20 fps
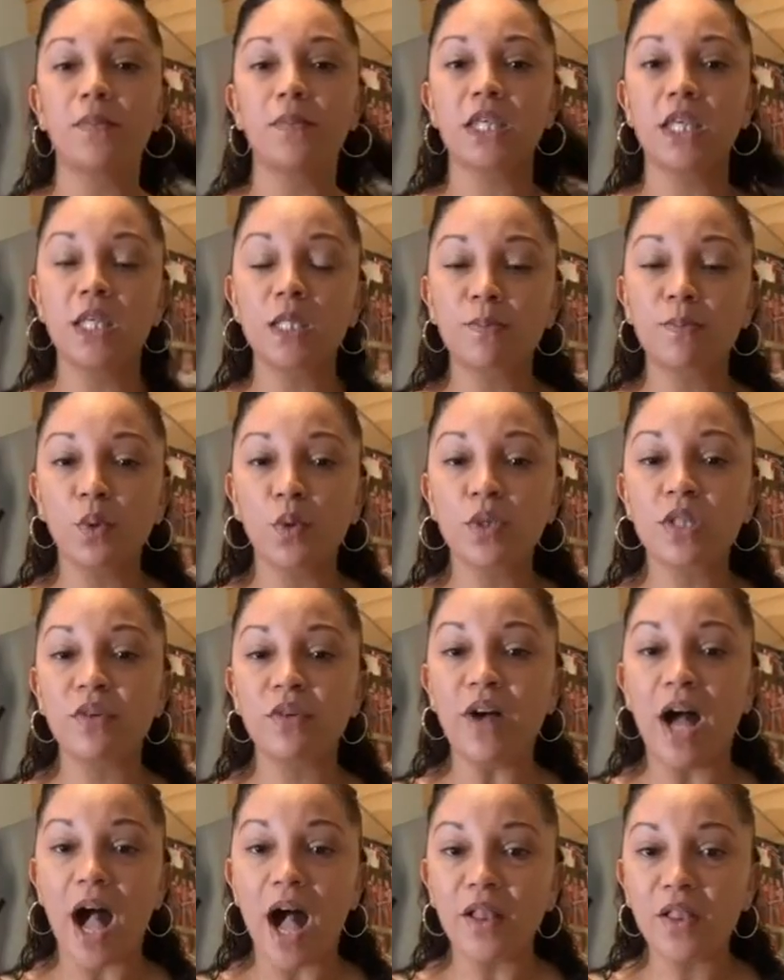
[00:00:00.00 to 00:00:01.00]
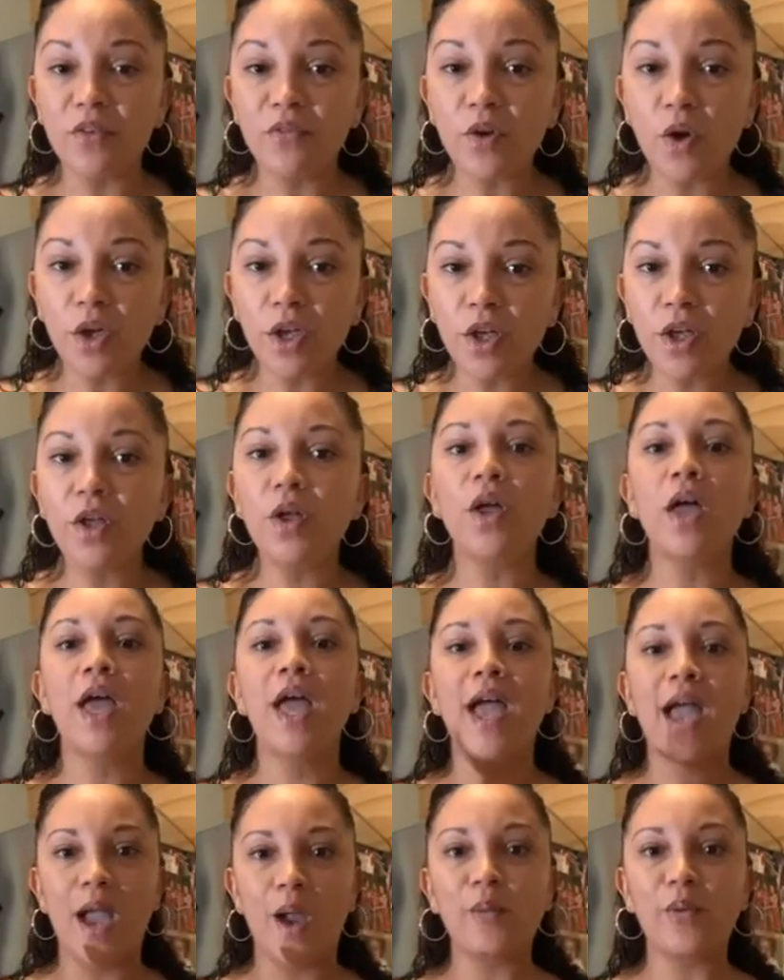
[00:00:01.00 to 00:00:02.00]
teaspoons of olive oil,
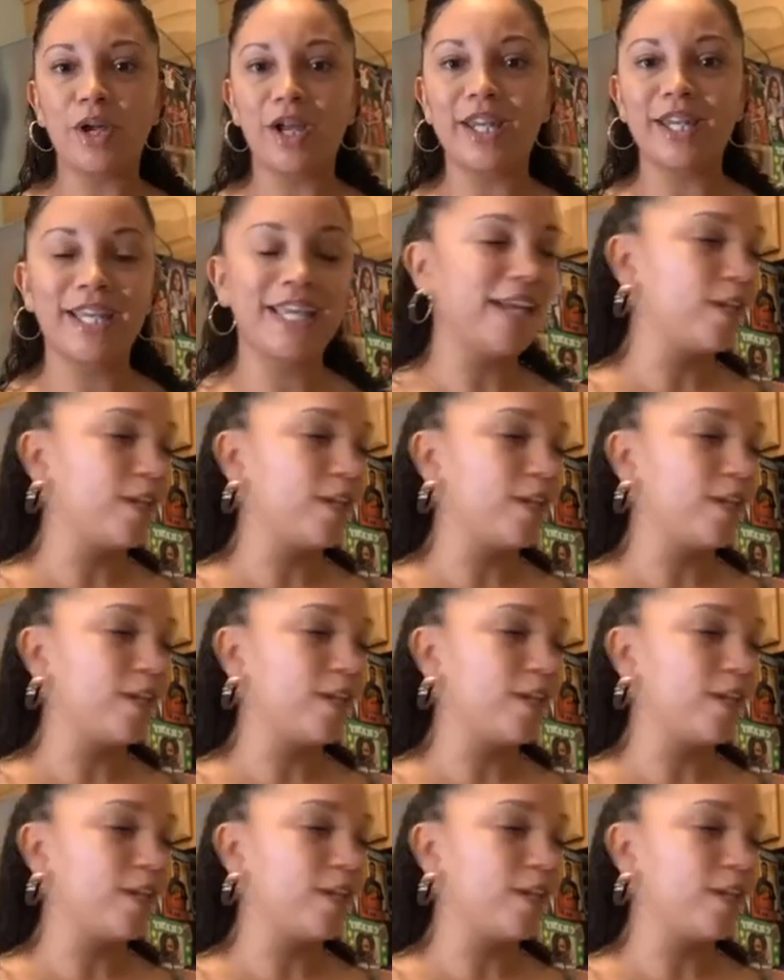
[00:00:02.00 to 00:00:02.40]
and we're gonna